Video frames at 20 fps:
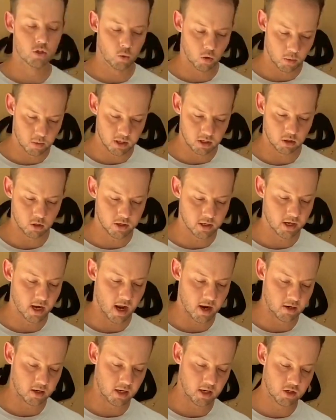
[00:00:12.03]
what we're looking
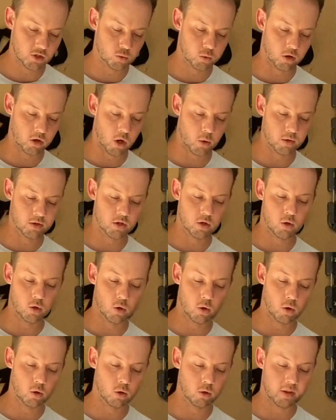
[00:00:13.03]
at is what I would
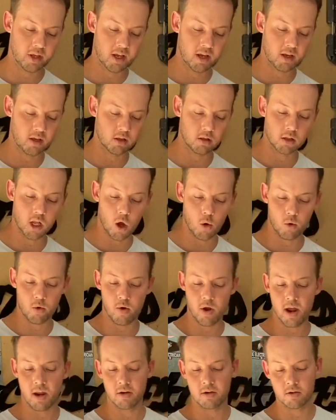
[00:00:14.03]
call the lower
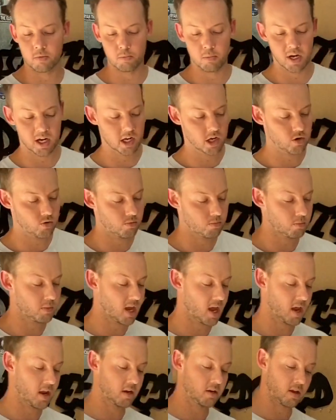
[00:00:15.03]
end, medium
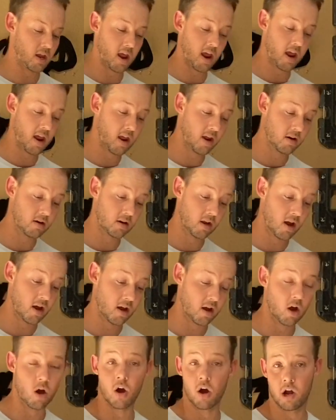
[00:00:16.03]
end and uh,
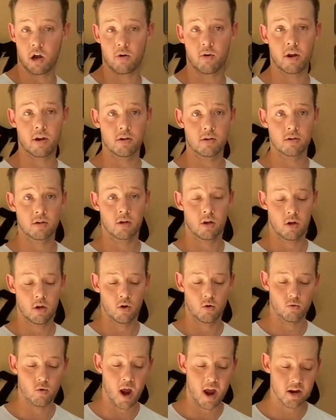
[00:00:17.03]
higher end
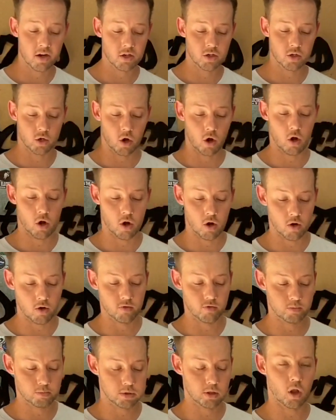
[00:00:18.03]
range
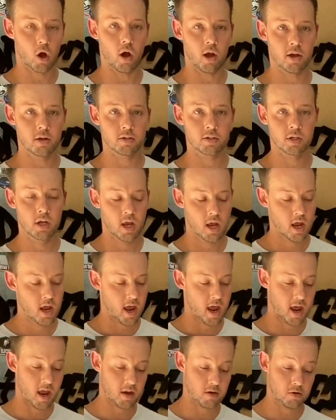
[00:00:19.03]
of pliers.
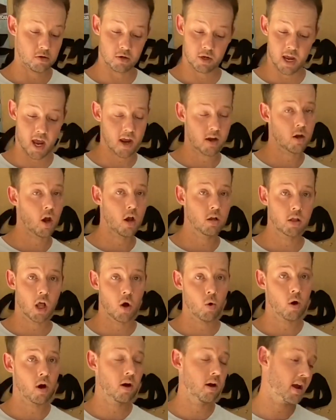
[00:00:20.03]
And you can go
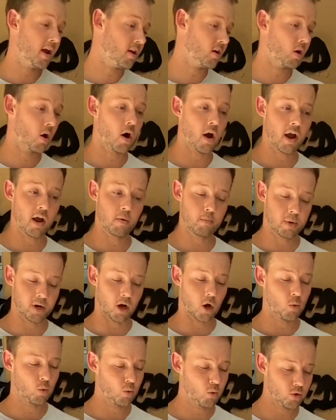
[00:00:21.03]
lower and higher, but I
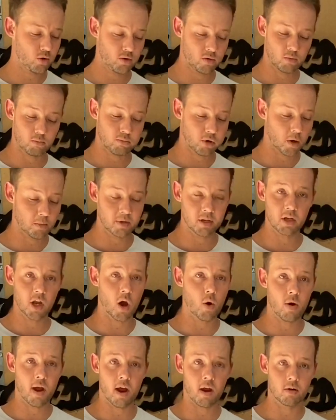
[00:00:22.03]
wouldn't probably
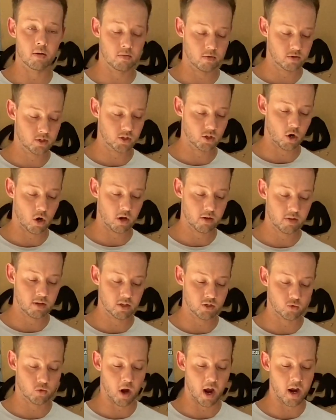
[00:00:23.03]
go outside
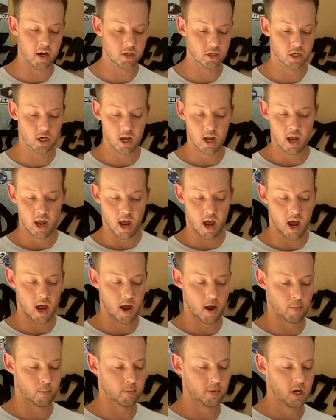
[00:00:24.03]
this range.
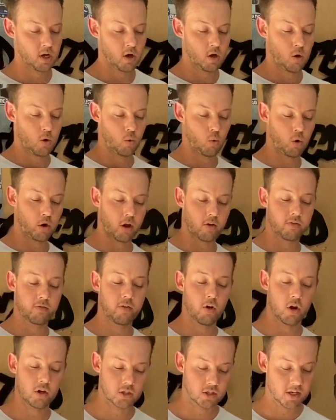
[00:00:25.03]
Um, what I
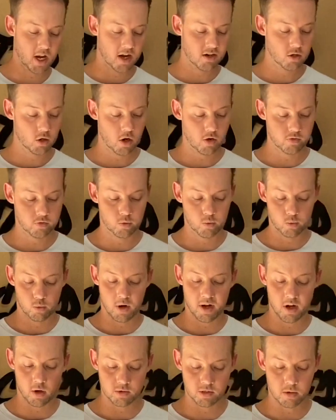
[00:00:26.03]
first started off
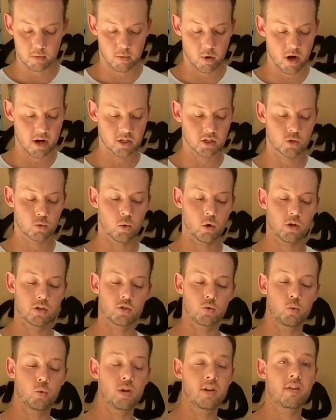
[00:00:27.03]
when I was an apprentice was
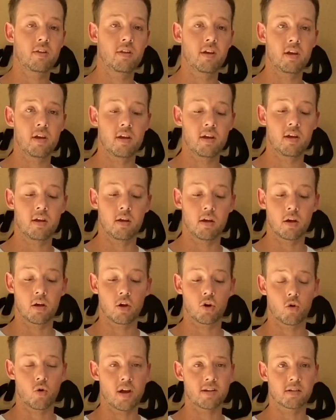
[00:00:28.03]
with the
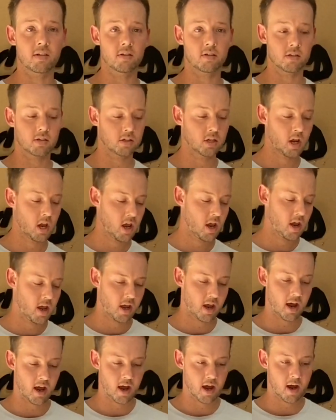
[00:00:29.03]
Crescents.
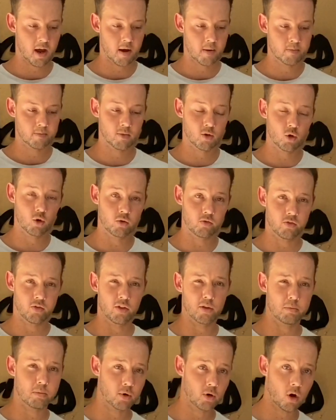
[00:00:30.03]
Um, good for
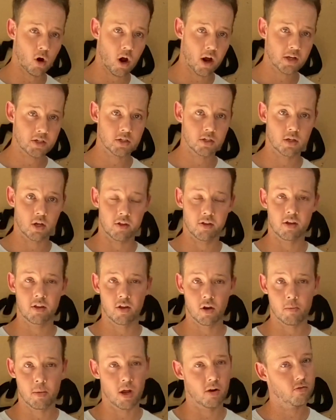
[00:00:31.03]
the price. I think
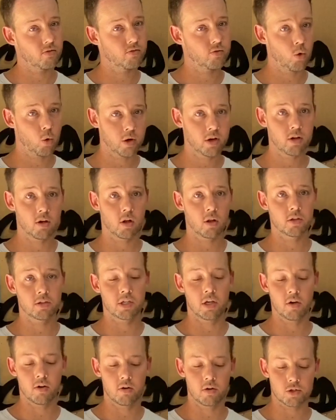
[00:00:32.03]
they're about $40
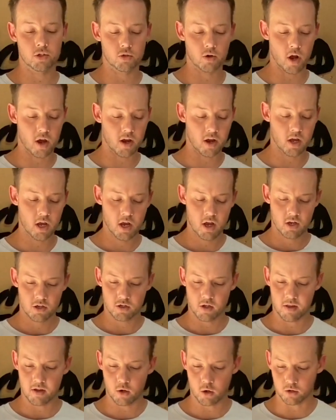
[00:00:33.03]
here in Australia, so
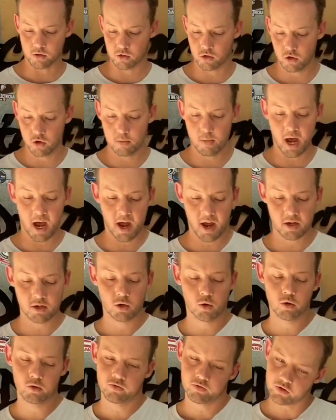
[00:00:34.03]
they're not too bad.
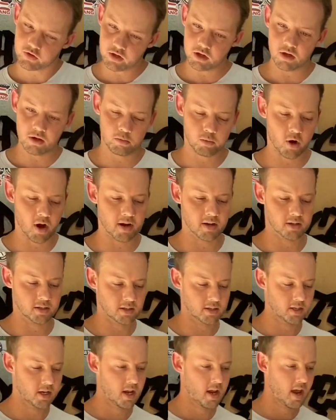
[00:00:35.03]
Good for the
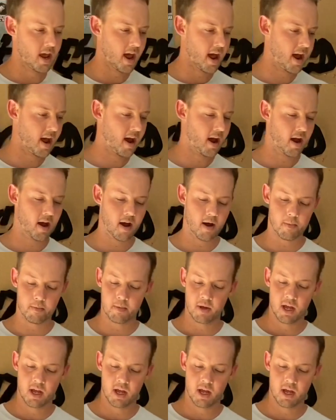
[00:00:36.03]
apprentice. Um,